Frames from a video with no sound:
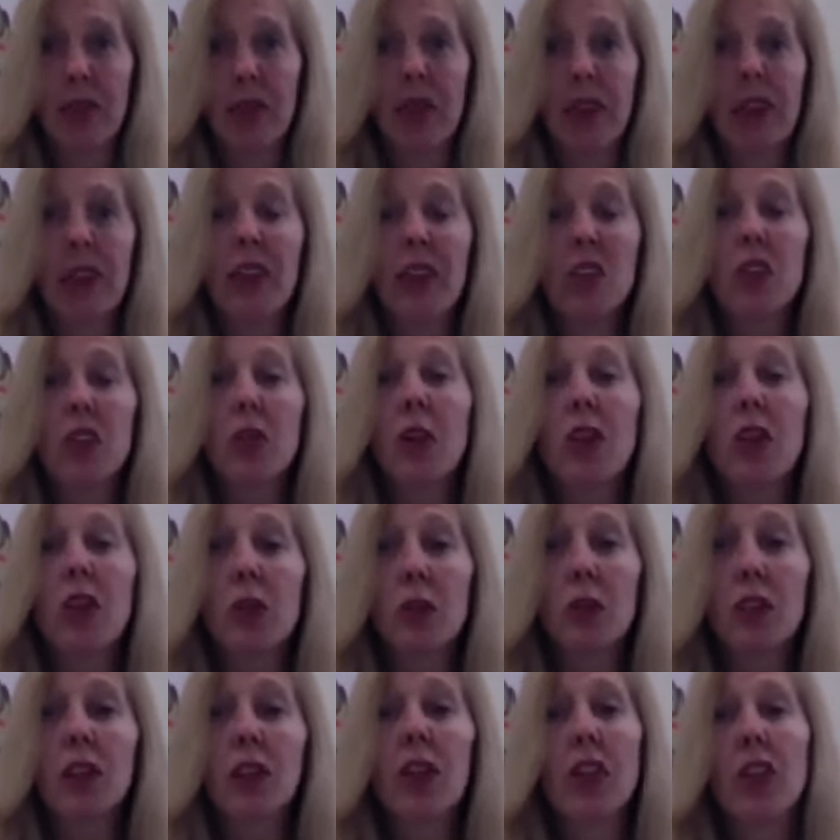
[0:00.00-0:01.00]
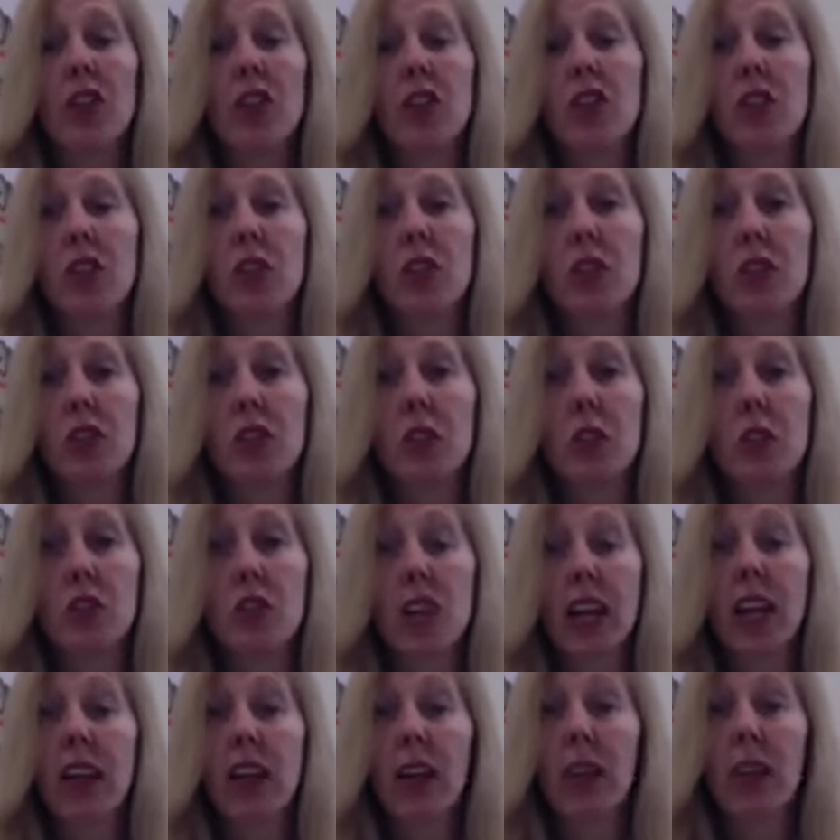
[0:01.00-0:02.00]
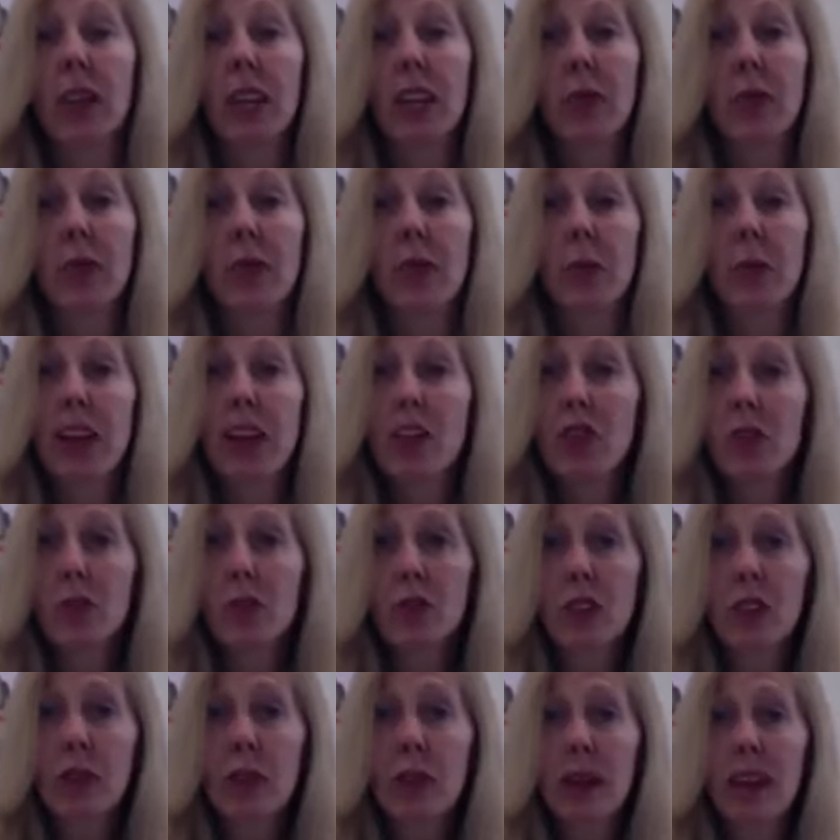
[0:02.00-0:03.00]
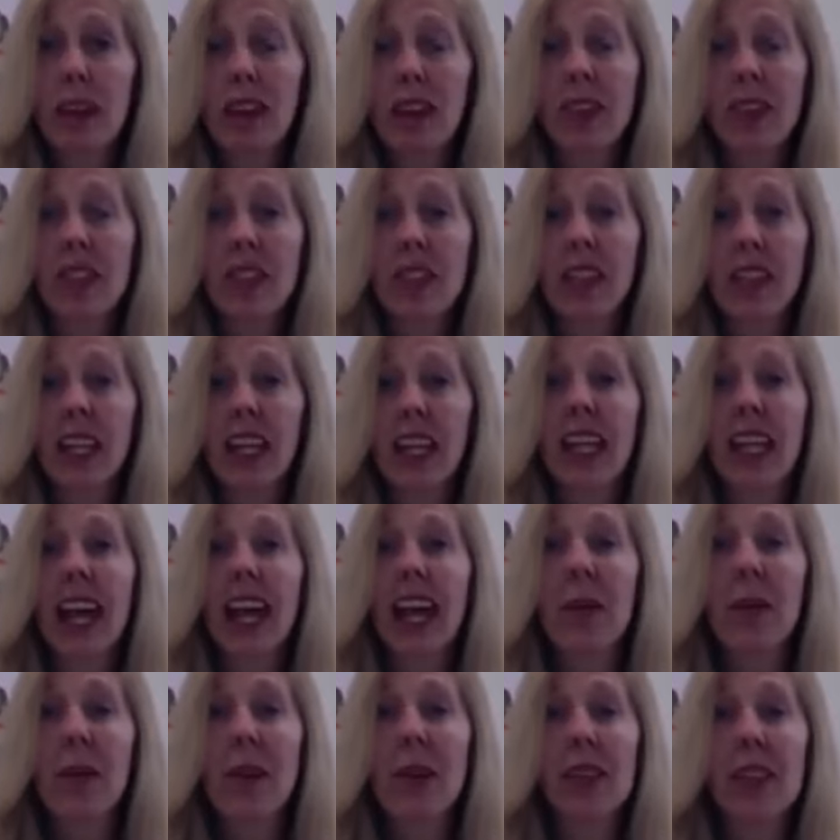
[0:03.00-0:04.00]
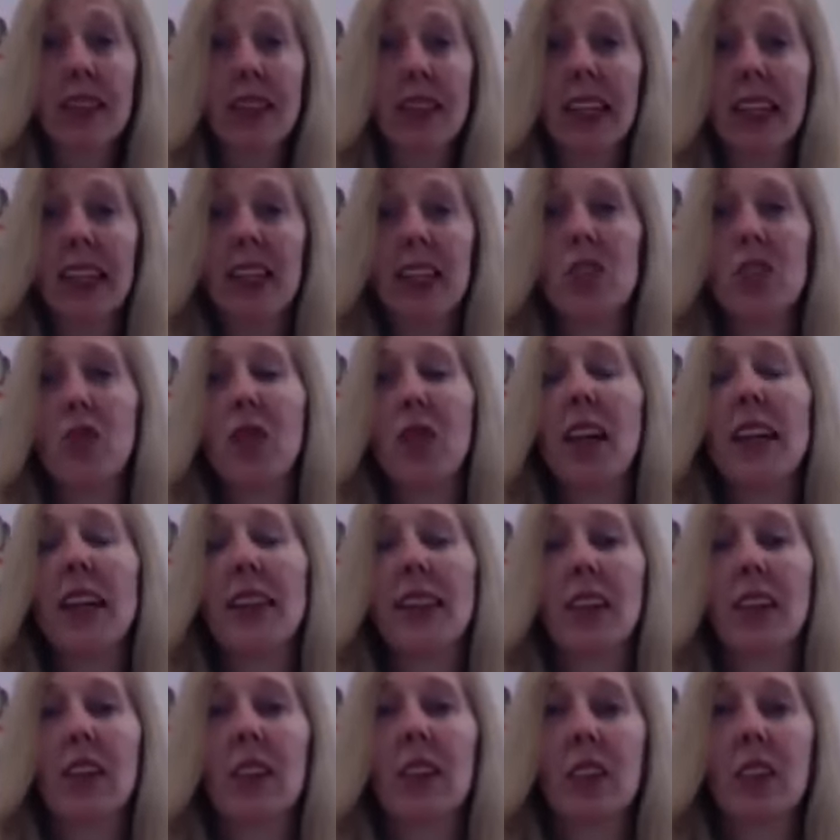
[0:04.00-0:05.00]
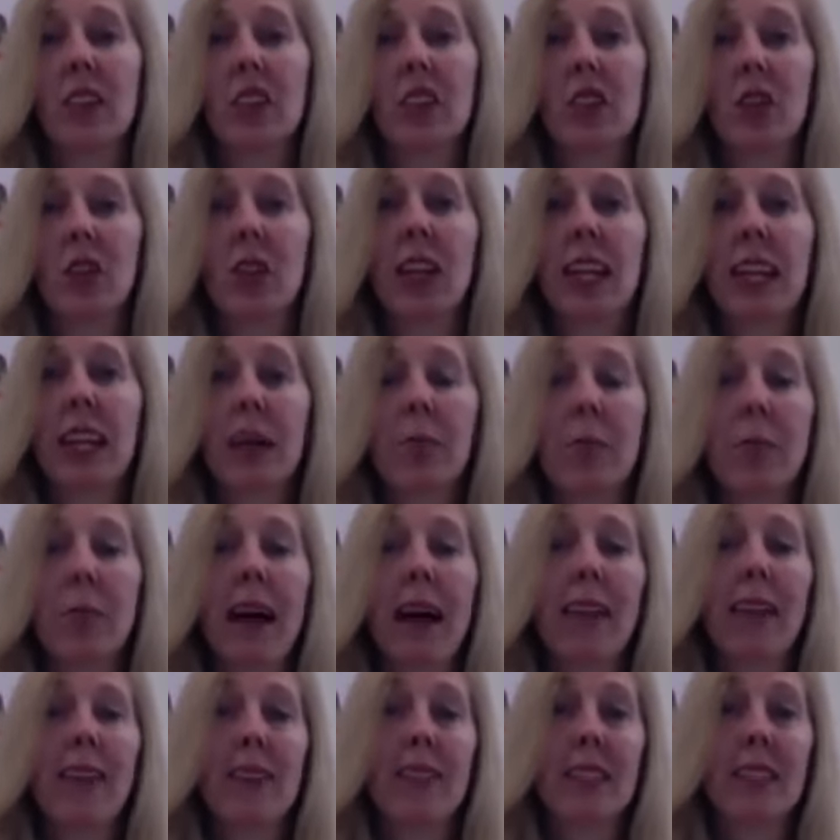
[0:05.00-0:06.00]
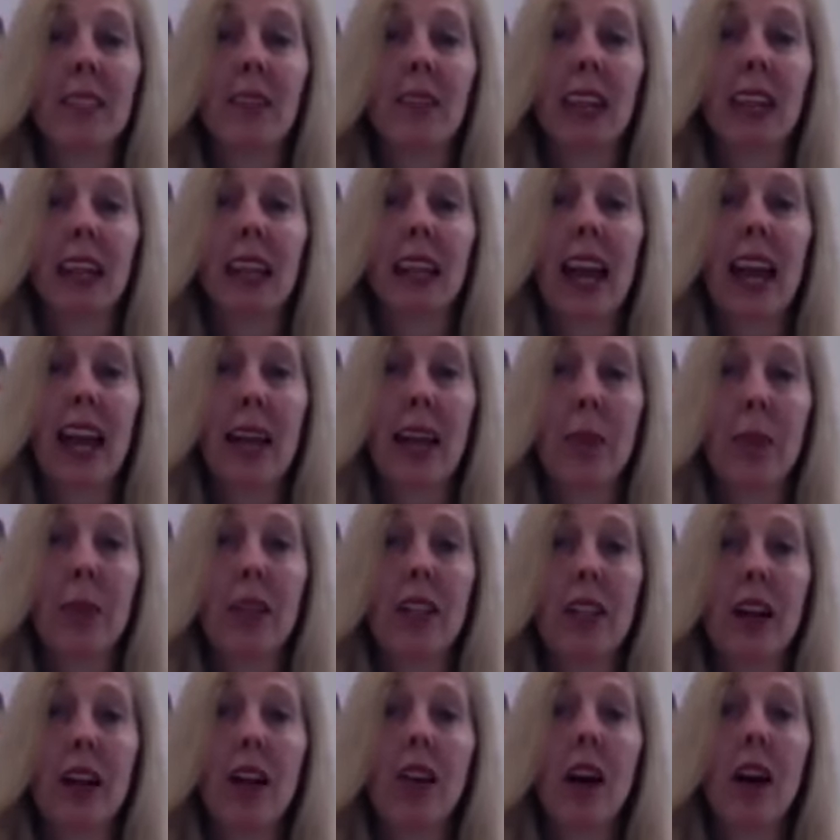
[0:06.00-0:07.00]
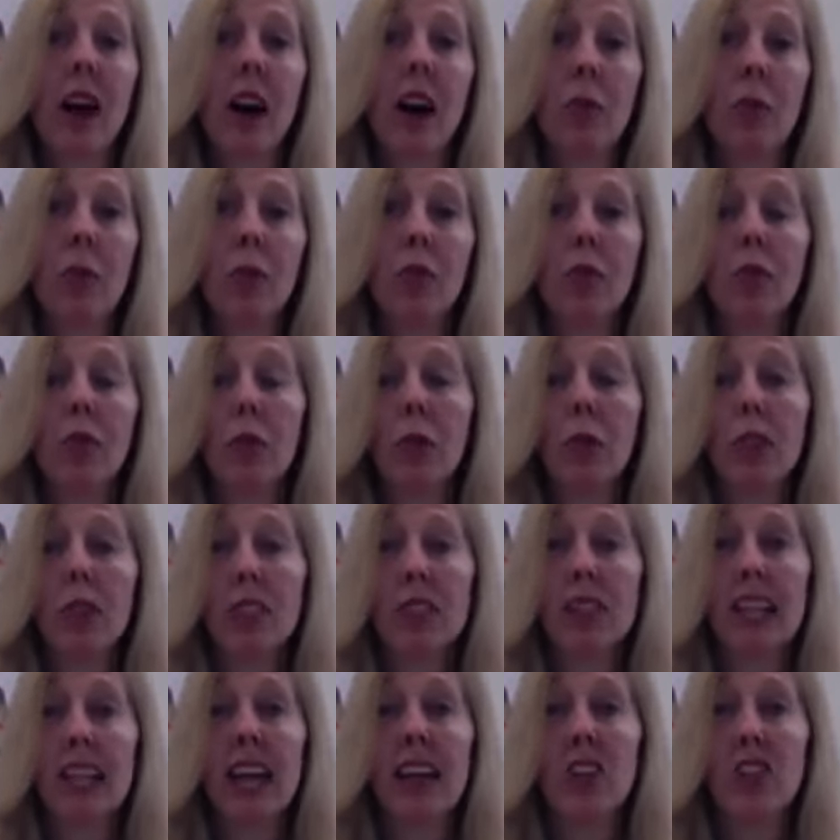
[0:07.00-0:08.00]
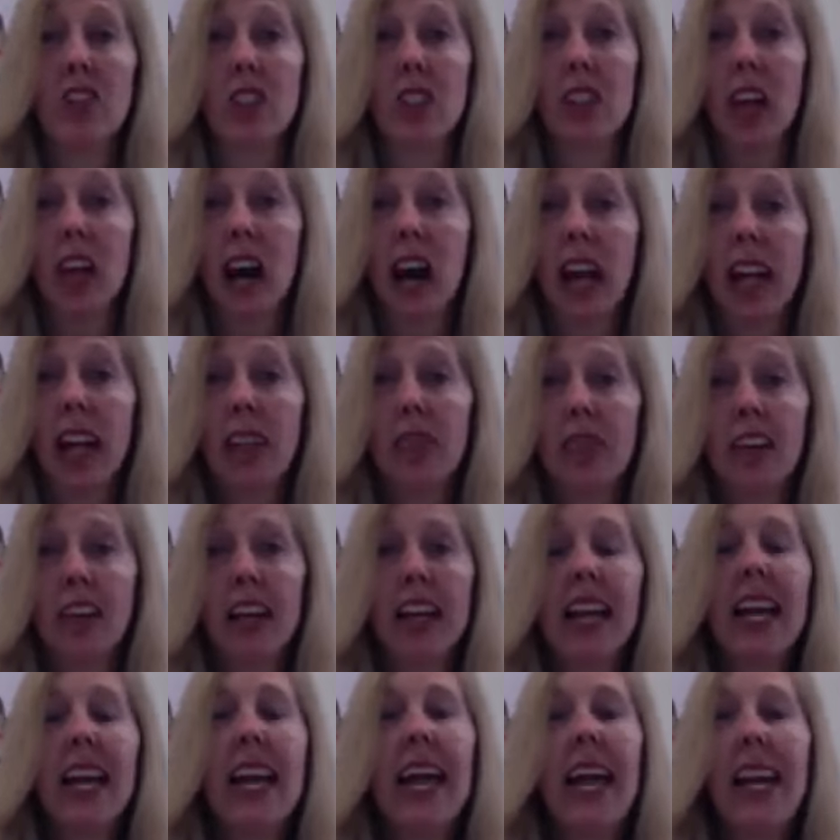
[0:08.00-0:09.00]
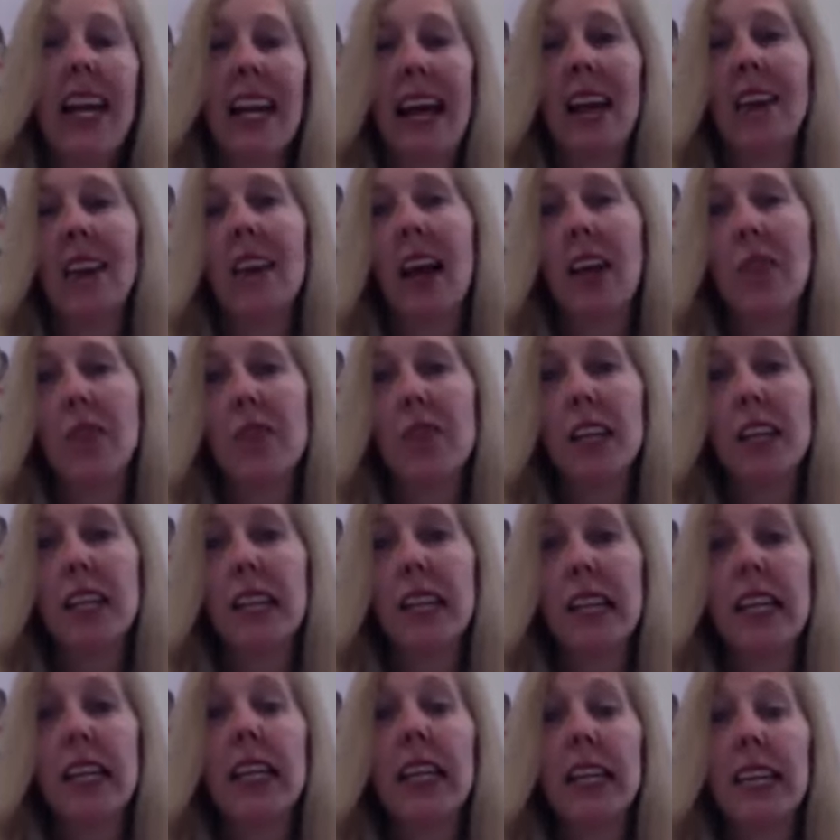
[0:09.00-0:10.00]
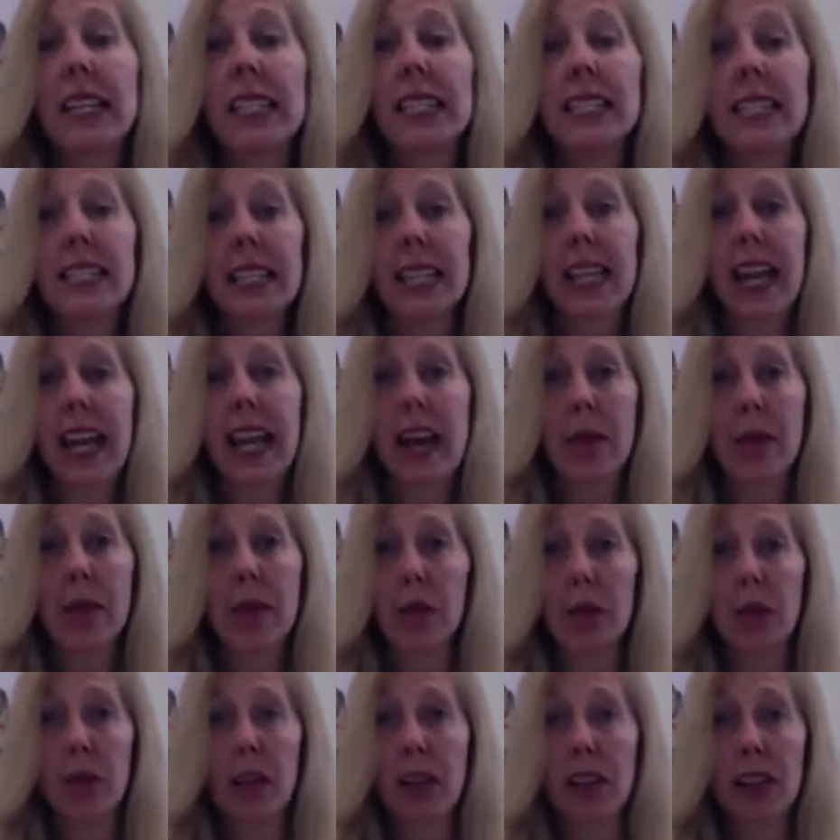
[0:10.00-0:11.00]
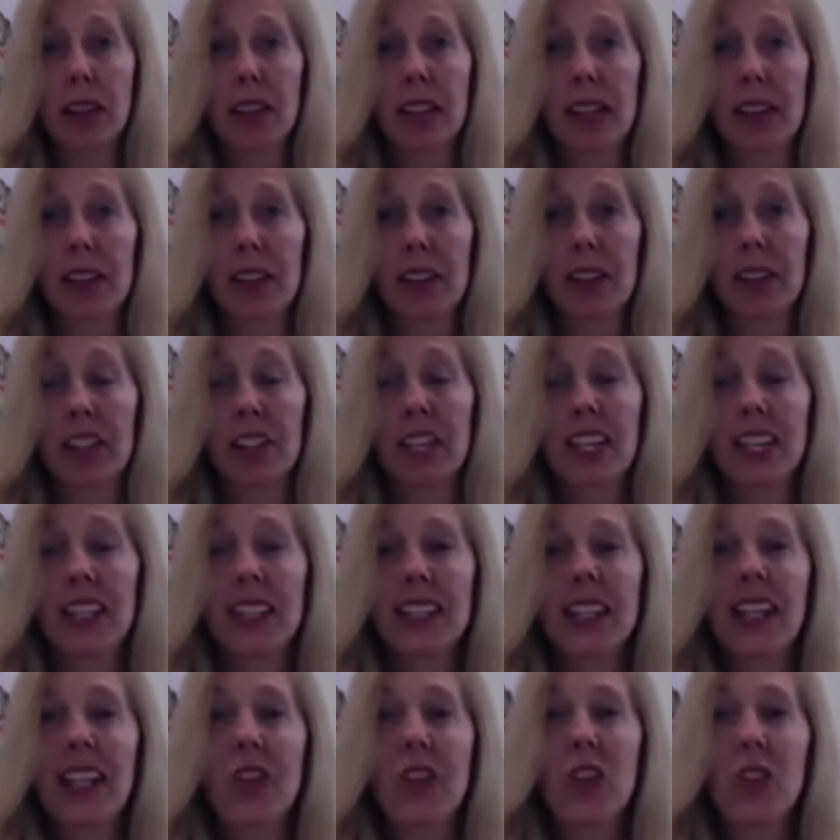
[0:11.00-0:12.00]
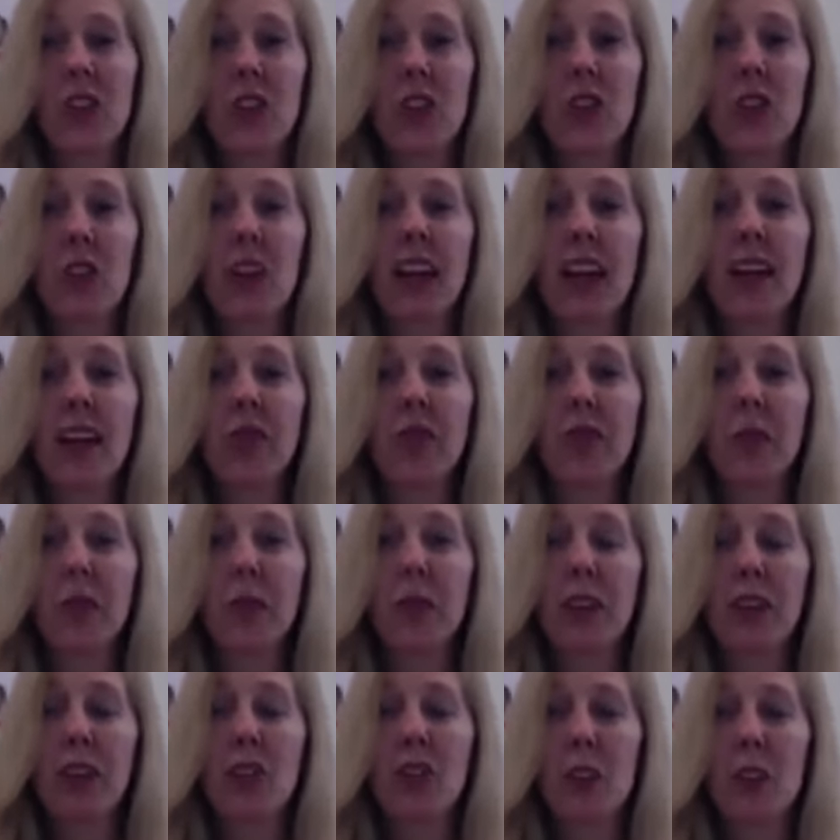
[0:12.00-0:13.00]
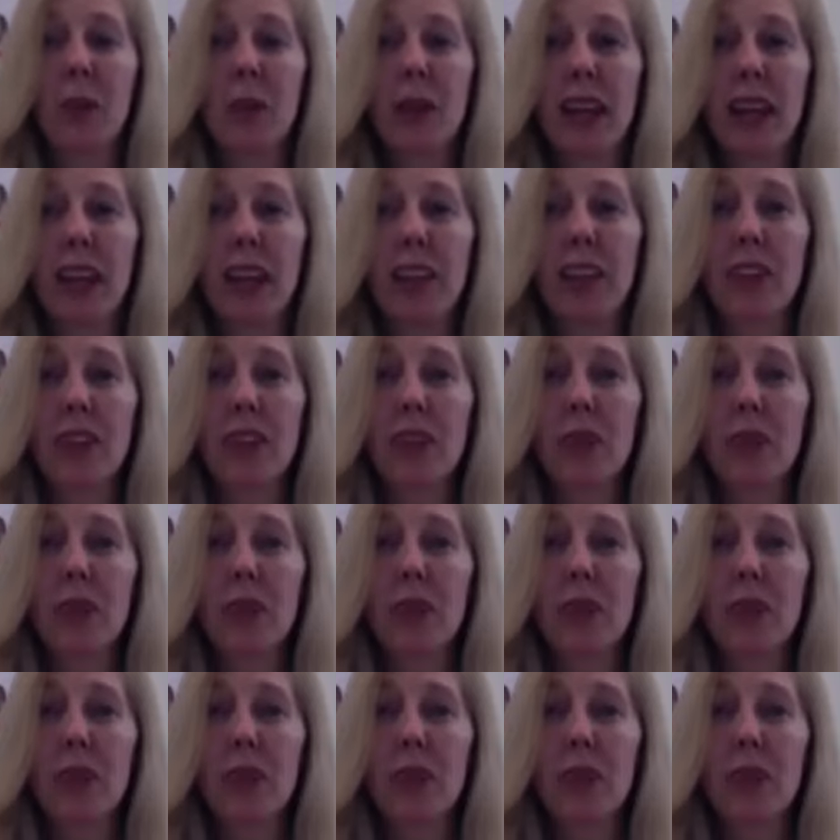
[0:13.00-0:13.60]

So I do encourage you to check out the information for the Balanced Living Academy. The link is right there on the screen at balanced living academy dot com forward slash live, and L I V E is in capital block letters to get you to that information page.